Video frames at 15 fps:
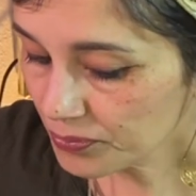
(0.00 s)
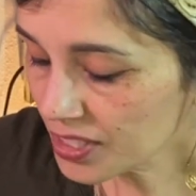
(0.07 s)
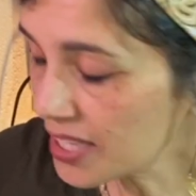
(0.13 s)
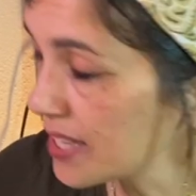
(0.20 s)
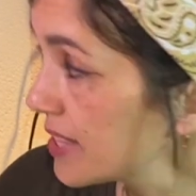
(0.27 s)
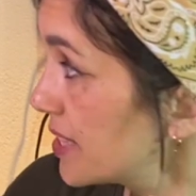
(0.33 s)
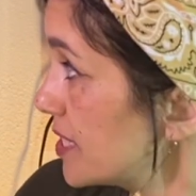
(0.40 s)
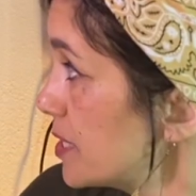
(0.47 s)

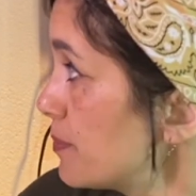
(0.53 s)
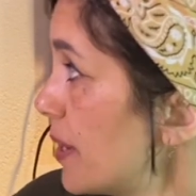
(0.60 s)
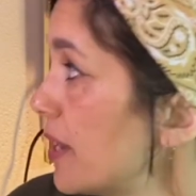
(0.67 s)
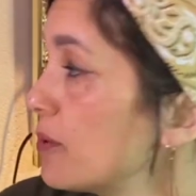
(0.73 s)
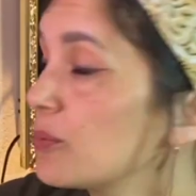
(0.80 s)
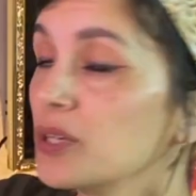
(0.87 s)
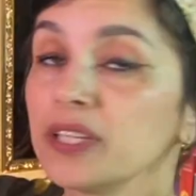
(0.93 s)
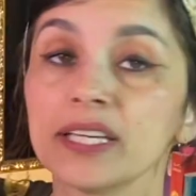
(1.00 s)
This might
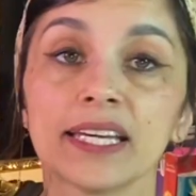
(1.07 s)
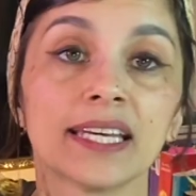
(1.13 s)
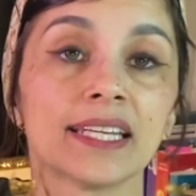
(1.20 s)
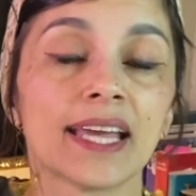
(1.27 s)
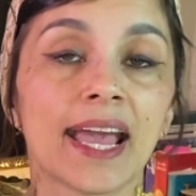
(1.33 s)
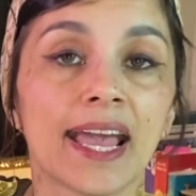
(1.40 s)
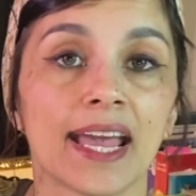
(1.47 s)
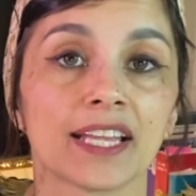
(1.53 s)
really
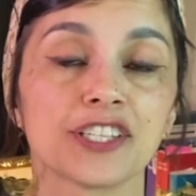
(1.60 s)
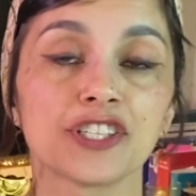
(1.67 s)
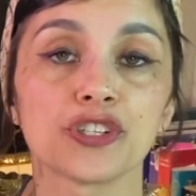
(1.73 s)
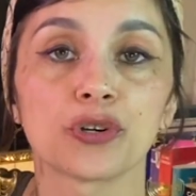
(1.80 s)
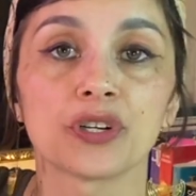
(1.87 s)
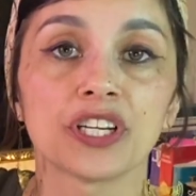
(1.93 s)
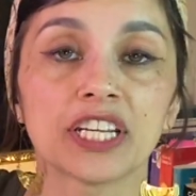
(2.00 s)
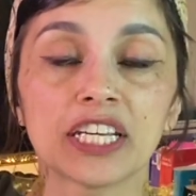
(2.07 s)
enhance
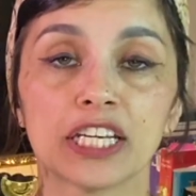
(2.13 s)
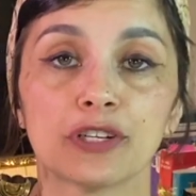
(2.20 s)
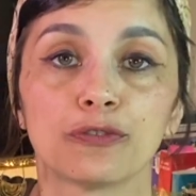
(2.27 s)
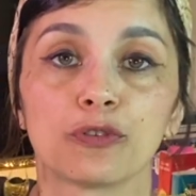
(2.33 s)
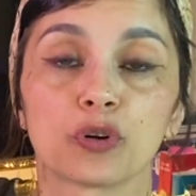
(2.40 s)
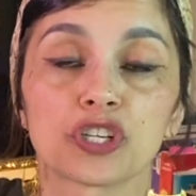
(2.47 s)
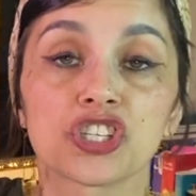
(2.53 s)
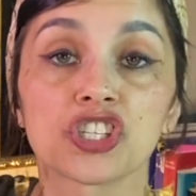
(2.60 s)
your need
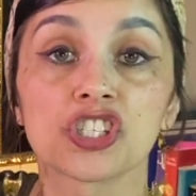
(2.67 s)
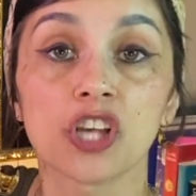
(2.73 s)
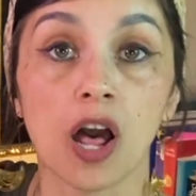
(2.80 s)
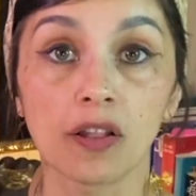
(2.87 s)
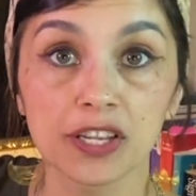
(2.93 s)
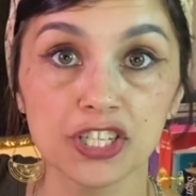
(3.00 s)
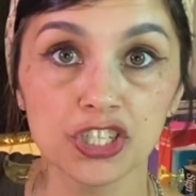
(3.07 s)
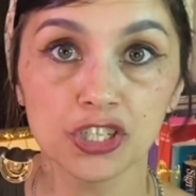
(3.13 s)
for
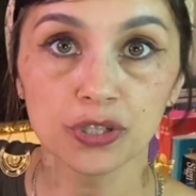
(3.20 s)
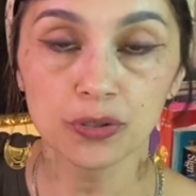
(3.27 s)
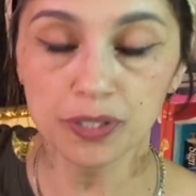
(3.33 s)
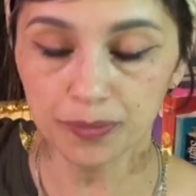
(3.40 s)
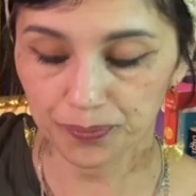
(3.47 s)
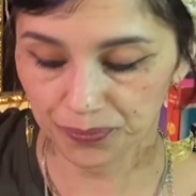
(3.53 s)
solitude